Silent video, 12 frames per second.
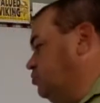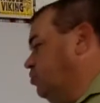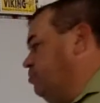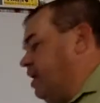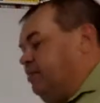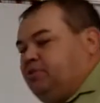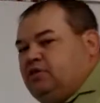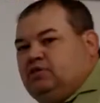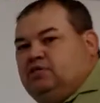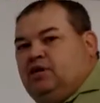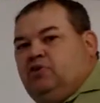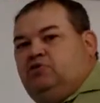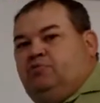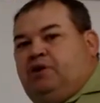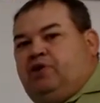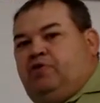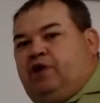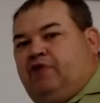we'll map these out by
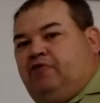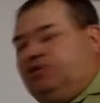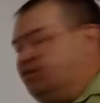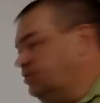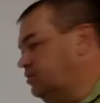graphing.